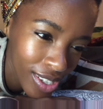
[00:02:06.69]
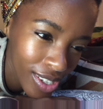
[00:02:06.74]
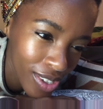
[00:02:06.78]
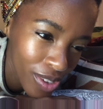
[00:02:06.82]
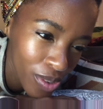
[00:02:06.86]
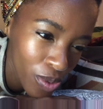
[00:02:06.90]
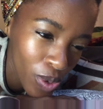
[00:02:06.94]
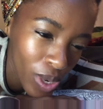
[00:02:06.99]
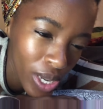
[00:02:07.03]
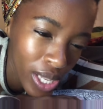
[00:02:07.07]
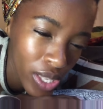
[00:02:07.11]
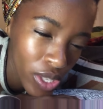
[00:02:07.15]

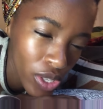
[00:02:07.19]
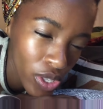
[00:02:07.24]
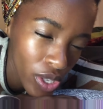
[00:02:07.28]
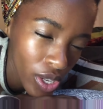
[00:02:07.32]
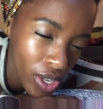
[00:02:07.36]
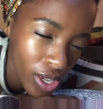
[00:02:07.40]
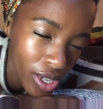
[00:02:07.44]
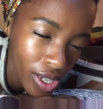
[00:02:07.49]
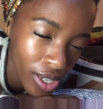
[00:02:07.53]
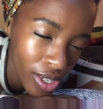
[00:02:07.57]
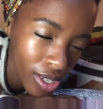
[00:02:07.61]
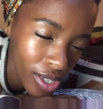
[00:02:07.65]
one
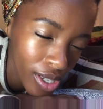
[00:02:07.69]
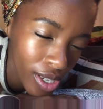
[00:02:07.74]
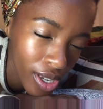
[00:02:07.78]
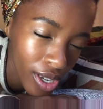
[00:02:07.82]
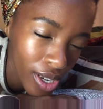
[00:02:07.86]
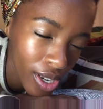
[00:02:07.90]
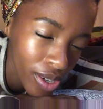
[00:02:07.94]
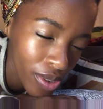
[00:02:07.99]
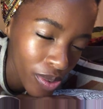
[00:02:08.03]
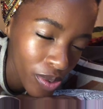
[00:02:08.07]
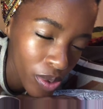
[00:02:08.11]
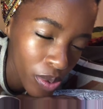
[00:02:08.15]
song
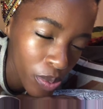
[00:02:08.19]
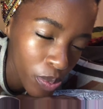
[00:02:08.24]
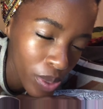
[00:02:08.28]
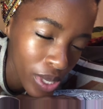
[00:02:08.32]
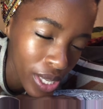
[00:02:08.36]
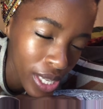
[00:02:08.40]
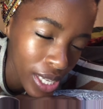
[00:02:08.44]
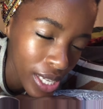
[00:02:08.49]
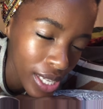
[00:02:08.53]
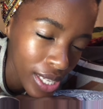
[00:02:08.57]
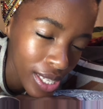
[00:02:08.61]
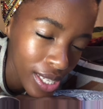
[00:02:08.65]
on
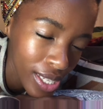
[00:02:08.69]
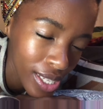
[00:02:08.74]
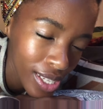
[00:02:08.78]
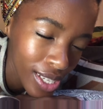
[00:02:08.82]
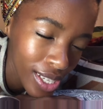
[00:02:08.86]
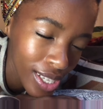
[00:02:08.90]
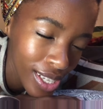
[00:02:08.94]
repeat.